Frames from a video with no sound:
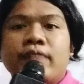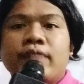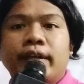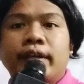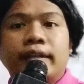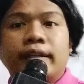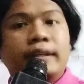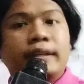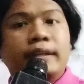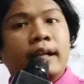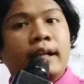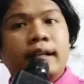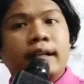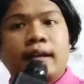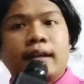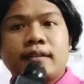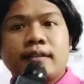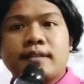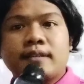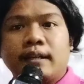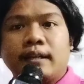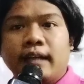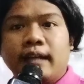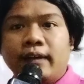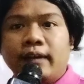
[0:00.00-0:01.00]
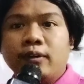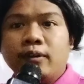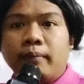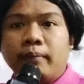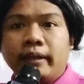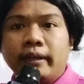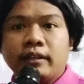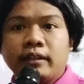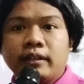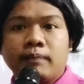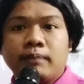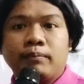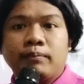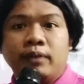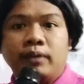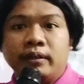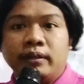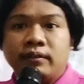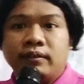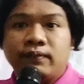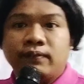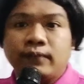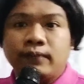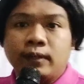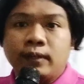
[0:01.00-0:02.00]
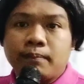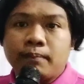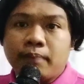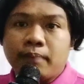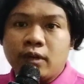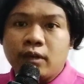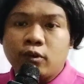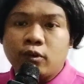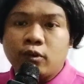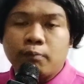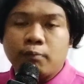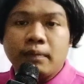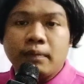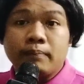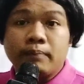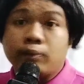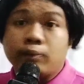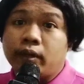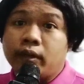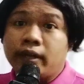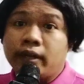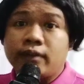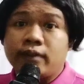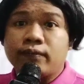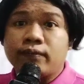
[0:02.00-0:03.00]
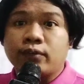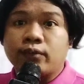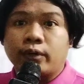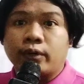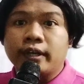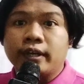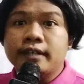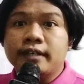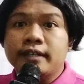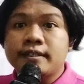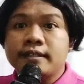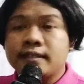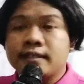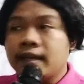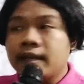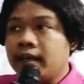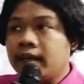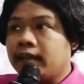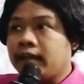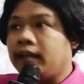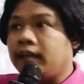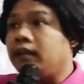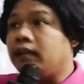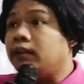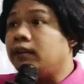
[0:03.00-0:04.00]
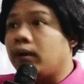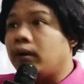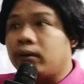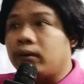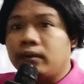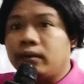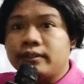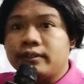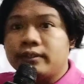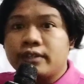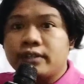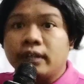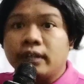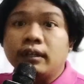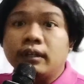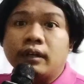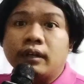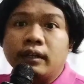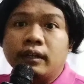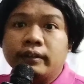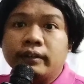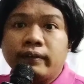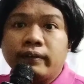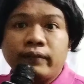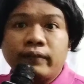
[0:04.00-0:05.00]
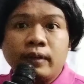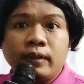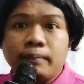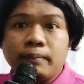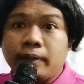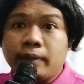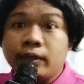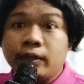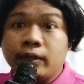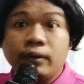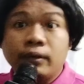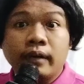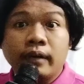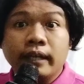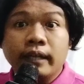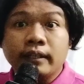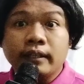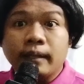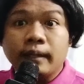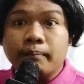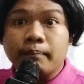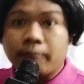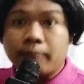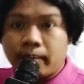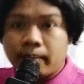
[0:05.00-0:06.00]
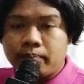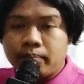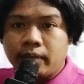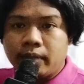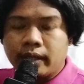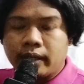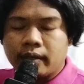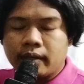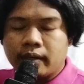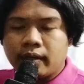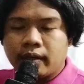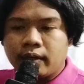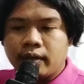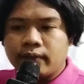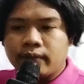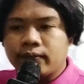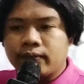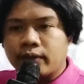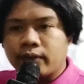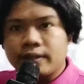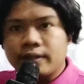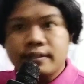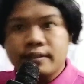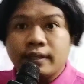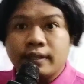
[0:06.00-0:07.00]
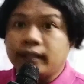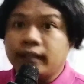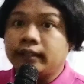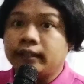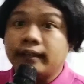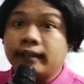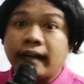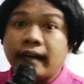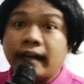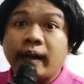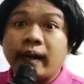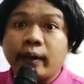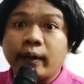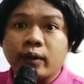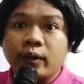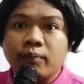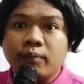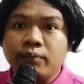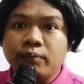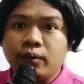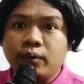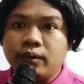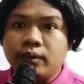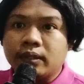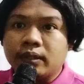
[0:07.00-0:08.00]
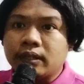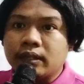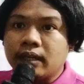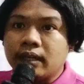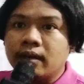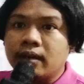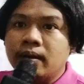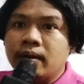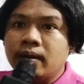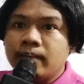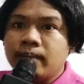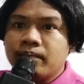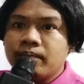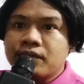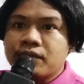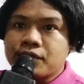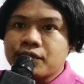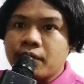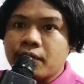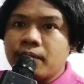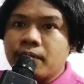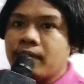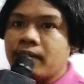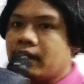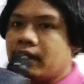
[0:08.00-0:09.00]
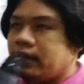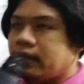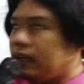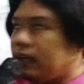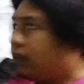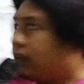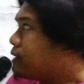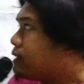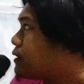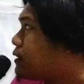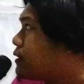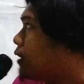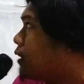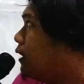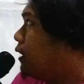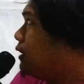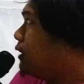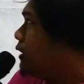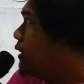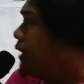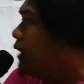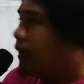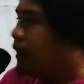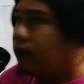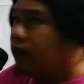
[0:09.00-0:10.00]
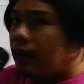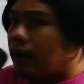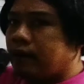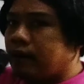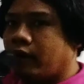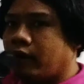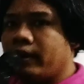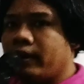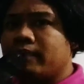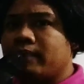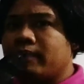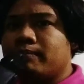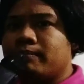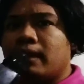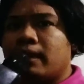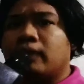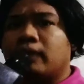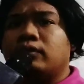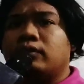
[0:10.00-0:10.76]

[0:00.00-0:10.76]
that Adel Garceliano might have taught the Filipino people, and of course, in the whole general, the Filipino writing public, and of course, the literary community. So, in a scholarly, going back